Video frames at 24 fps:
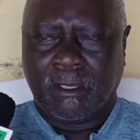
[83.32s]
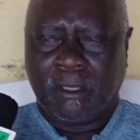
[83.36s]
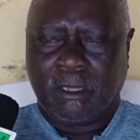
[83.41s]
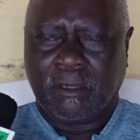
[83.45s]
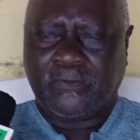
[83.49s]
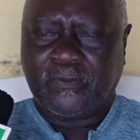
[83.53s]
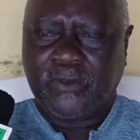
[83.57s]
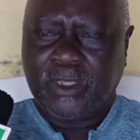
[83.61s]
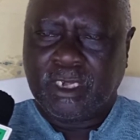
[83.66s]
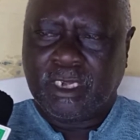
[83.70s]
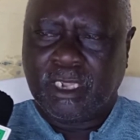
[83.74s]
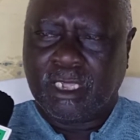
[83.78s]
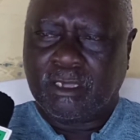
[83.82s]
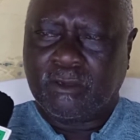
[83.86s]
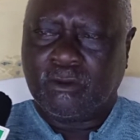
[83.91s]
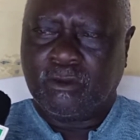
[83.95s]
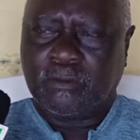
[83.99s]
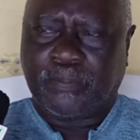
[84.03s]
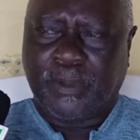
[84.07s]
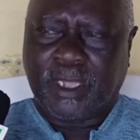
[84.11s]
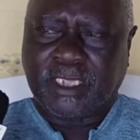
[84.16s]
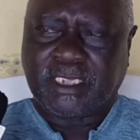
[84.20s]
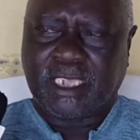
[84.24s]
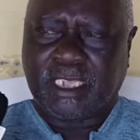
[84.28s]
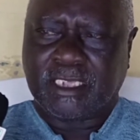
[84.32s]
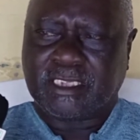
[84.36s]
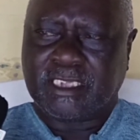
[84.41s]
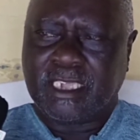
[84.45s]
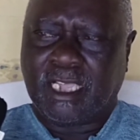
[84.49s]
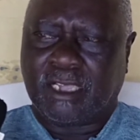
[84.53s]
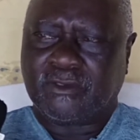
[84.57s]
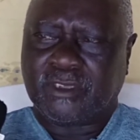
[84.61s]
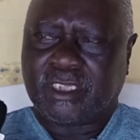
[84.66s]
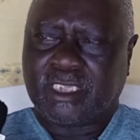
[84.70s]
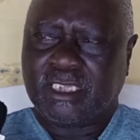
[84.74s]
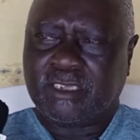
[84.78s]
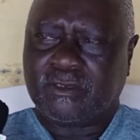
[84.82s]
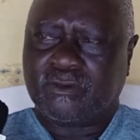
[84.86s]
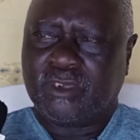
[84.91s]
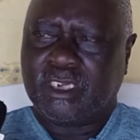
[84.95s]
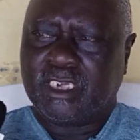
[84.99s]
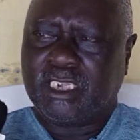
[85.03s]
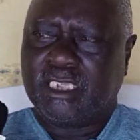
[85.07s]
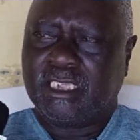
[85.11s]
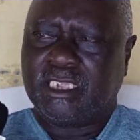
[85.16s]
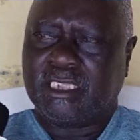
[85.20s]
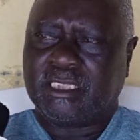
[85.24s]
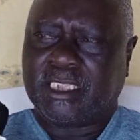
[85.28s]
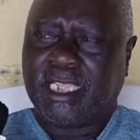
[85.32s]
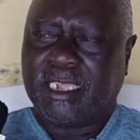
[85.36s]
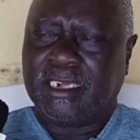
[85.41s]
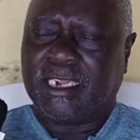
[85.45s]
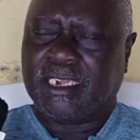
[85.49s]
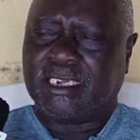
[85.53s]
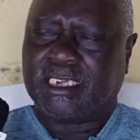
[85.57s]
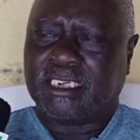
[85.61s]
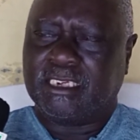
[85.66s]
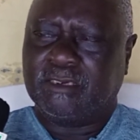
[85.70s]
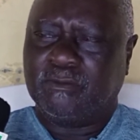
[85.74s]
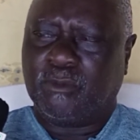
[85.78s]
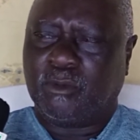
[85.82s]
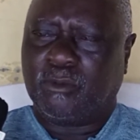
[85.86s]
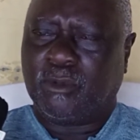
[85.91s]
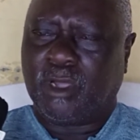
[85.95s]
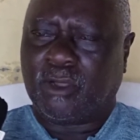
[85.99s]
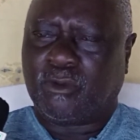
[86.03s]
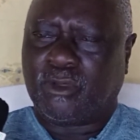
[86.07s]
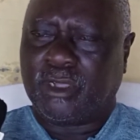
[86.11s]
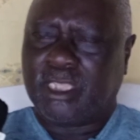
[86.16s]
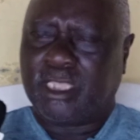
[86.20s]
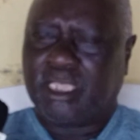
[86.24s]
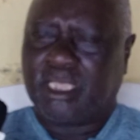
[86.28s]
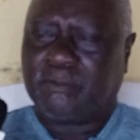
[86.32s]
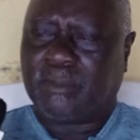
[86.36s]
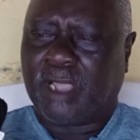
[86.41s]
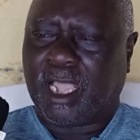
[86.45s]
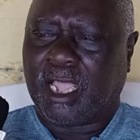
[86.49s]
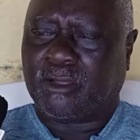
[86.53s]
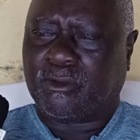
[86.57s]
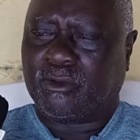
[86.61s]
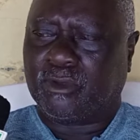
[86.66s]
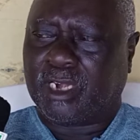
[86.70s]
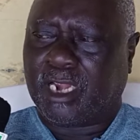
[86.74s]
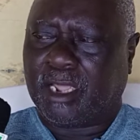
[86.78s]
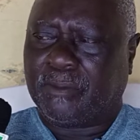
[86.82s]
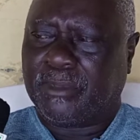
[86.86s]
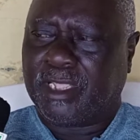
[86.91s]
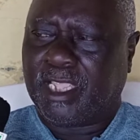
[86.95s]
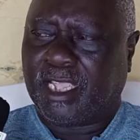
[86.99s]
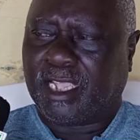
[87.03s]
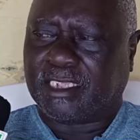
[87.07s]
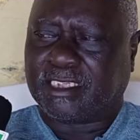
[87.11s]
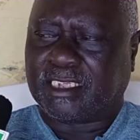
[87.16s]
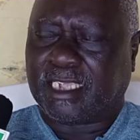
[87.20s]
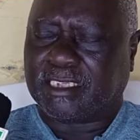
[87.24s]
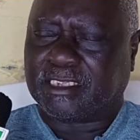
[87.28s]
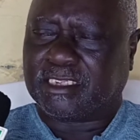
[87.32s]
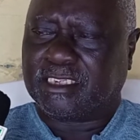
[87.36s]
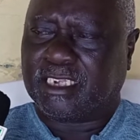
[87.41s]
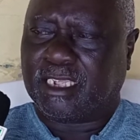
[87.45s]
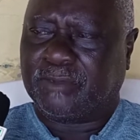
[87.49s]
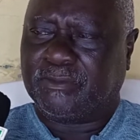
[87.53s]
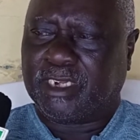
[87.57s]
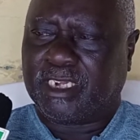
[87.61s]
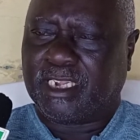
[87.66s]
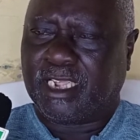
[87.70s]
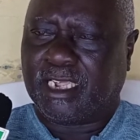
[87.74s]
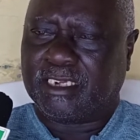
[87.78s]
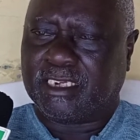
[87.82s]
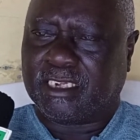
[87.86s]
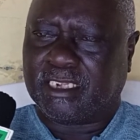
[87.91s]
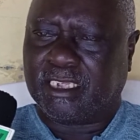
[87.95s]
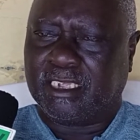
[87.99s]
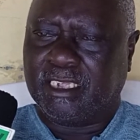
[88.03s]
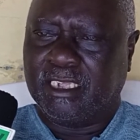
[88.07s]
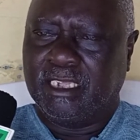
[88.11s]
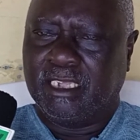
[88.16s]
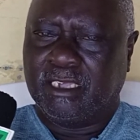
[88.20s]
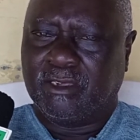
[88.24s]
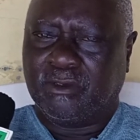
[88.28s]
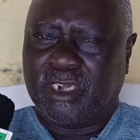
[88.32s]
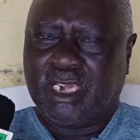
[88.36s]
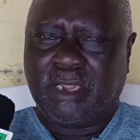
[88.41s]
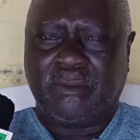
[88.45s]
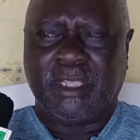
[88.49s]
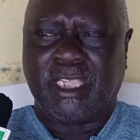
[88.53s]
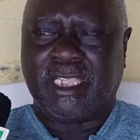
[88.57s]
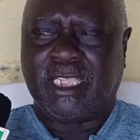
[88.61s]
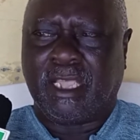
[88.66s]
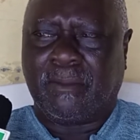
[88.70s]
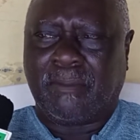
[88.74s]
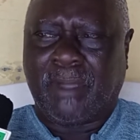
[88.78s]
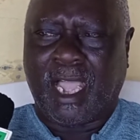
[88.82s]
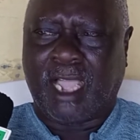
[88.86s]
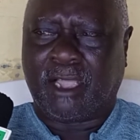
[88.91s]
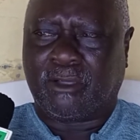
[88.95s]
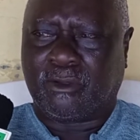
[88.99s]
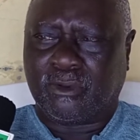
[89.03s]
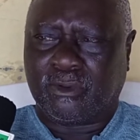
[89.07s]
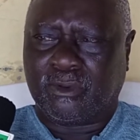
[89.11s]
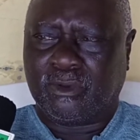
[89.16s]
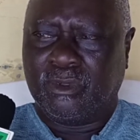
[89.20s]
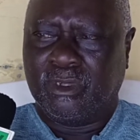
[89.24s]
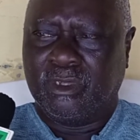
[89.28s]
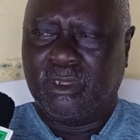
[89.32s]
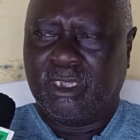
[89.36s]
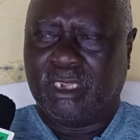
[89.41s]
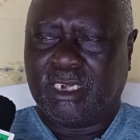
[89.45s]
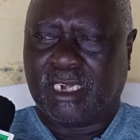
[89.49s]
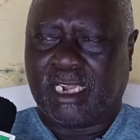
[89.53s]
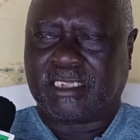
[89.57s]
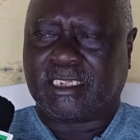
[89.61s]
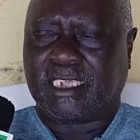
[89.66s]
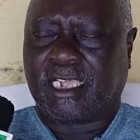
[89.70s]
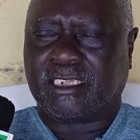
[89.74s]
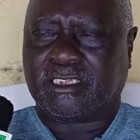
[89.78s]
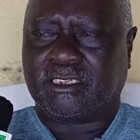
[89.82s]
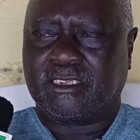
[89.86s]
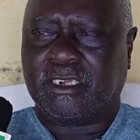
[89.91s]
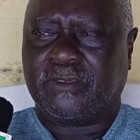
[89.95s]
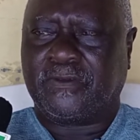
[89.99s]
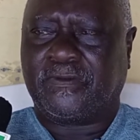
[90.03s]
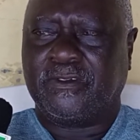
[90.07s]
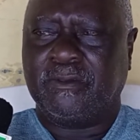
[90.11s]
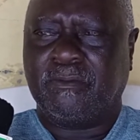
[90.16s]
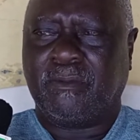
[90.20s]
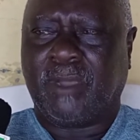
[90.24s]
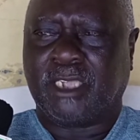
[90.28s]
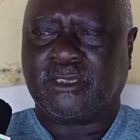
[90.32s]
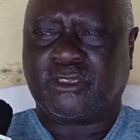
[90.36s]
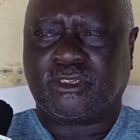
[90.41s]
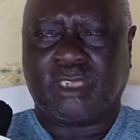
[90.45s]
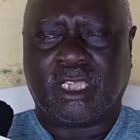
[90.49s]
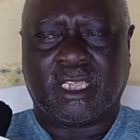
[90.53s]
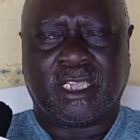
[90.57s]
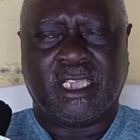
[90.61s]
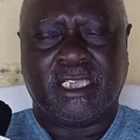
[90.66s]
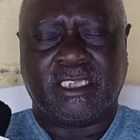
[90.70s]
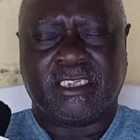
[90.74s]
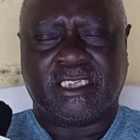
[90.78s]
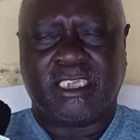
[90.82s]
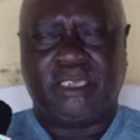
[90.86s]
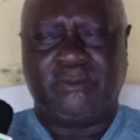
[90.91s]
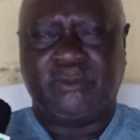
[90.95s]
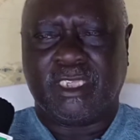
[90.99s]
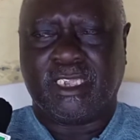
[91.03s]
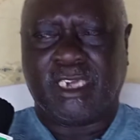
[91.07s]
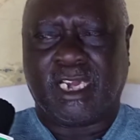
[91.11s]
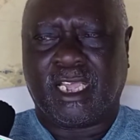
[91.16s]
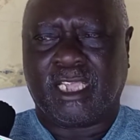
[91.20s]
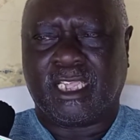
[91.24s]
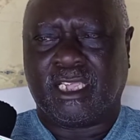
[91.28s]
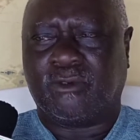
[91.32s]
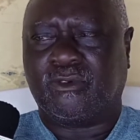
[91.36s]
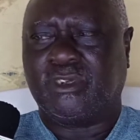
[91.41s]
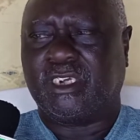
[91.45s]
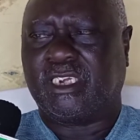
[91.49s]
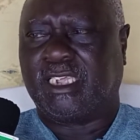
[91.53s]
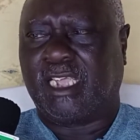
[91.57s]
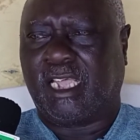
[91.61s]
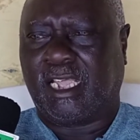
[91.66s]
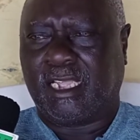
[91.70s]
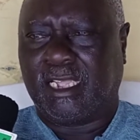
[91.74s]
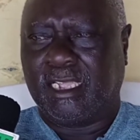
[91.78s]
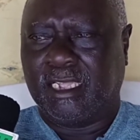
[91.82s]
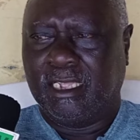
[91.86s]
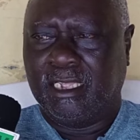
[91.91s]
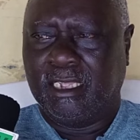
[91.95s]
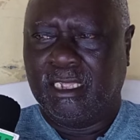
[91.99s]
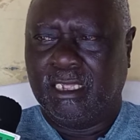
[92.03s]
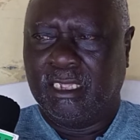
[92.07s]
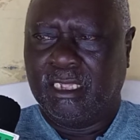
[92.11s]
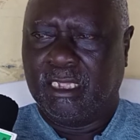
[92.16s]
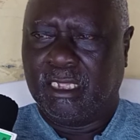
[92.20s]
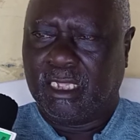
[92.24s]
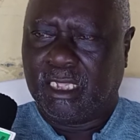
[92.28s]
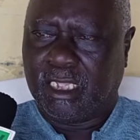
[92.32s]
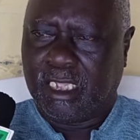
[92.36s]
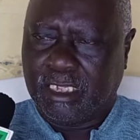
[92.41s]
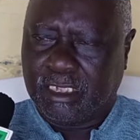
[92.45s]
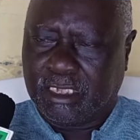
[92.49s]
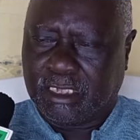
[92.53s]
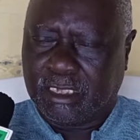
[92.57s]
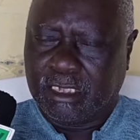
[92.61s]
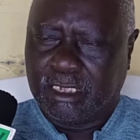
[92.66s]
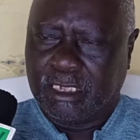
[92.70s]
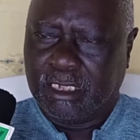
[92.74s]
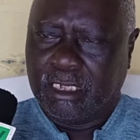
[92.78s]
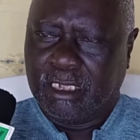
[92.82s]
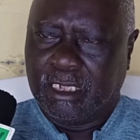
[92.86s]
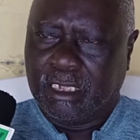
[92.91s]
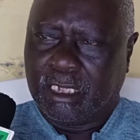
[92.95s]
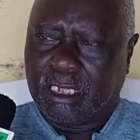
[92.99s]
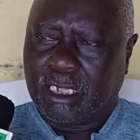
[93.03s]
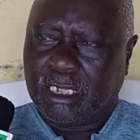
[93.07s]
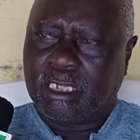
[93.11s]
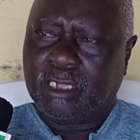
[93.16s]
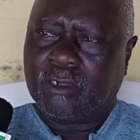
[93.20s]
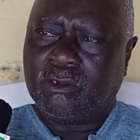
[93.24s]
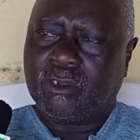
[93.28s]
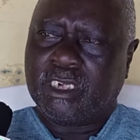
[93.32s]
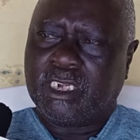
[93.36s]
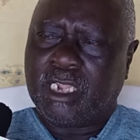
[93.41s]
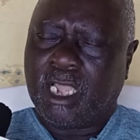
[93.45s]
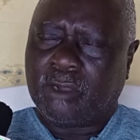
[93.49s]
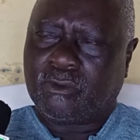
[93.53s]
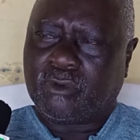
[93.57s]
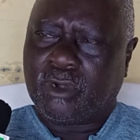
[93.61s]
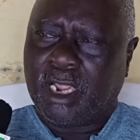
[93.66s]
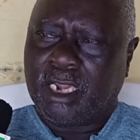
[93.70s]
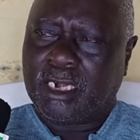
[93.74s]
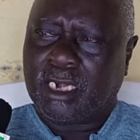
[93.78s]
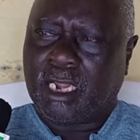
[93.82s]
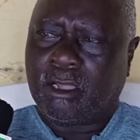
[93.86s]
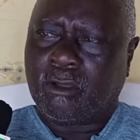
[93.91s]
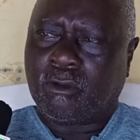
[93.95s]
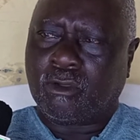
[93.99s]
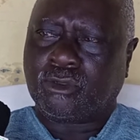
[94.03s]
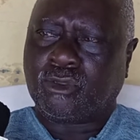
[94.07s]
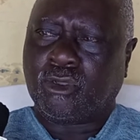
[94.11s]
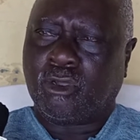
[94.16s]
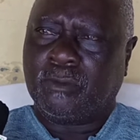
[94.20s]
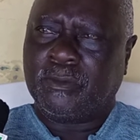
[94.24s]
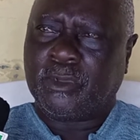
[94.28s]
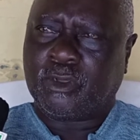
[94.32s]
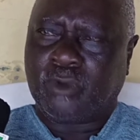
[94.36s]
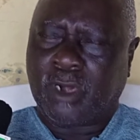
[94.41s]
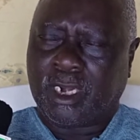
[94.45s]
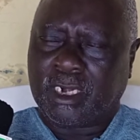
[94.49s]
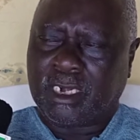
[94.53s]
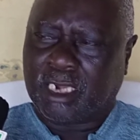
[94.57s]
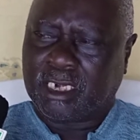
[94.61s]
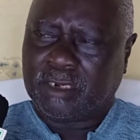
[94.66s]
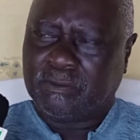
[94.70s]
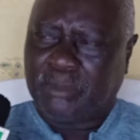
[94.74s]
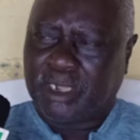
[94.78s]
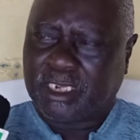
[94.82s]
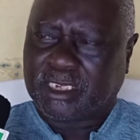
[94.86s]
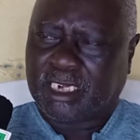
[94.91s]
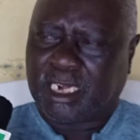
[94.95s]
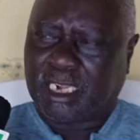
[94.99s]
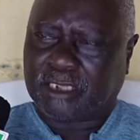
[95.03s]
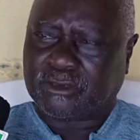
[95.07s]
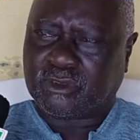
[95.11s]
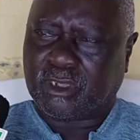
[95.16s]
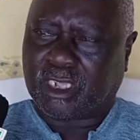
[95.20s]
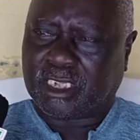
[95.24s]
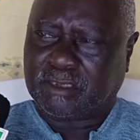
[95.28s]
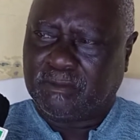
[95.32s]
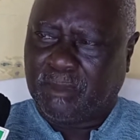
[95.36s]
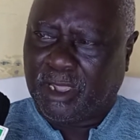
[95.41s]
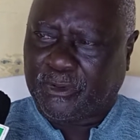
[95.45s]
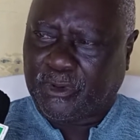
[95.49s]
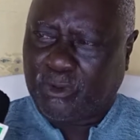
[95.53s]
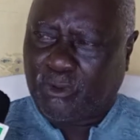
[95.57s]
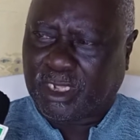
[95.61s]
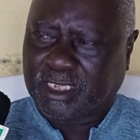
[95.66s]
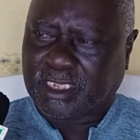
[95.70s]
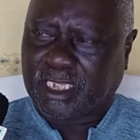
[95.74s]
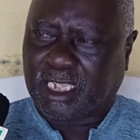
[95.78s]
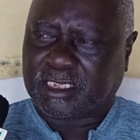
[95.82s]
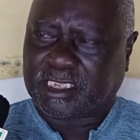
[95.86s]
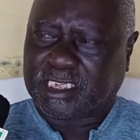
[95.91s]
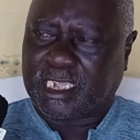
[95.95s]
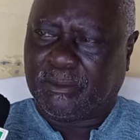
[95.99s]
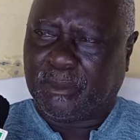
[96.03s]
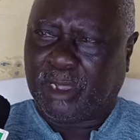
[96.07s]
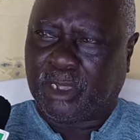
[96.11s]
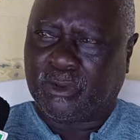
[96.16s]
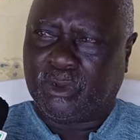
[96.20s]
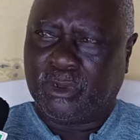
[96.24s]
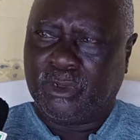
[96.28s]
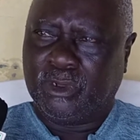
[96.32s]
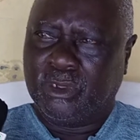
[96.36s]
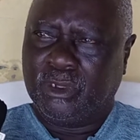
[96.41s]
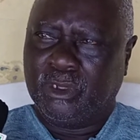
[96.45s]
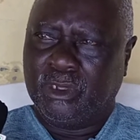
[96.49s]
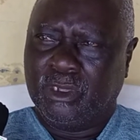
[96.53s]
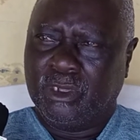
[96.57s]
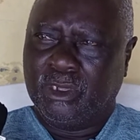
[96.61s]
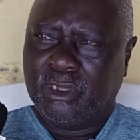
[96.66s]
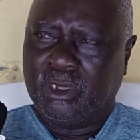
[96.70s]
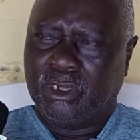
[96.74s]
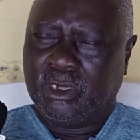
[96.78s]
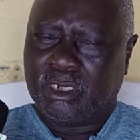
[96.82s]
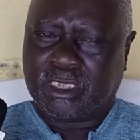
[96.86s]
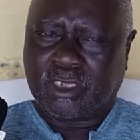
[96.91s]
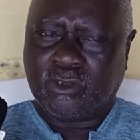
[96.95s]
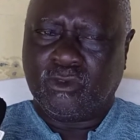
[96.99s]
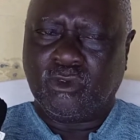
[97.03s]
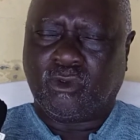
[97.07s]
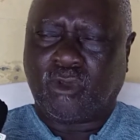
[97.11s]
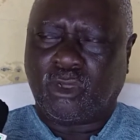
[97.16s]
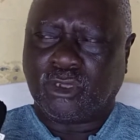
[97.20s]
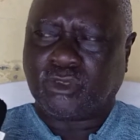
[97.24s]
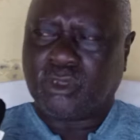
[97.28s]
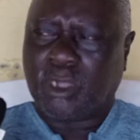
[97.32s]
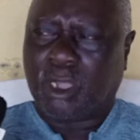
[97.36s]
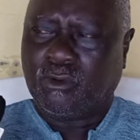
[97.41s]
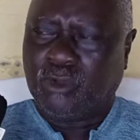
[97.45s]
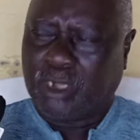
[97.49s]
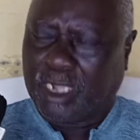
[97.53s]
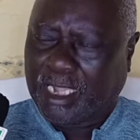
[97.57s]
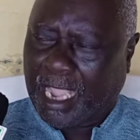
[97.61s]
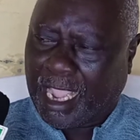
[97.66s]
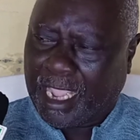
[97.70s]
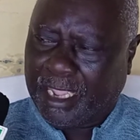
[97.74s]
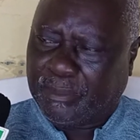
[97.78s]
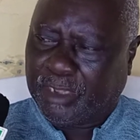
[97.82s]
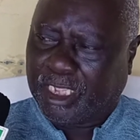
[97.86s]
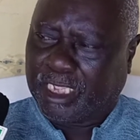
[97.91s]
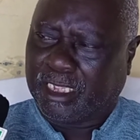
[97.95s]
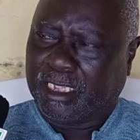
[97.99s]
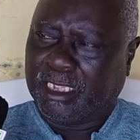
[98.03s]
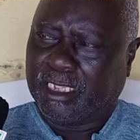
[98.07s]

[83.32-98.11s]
Ophelia, who pass us here, I will say, only tenant in Momako back on a mere assassin, near median dear, when they mean your back, assassin, a few months of attention in I order. Hey, I owe your grand uncle Tom Cran and betting as well, much was as Yama. And you will also our own kind.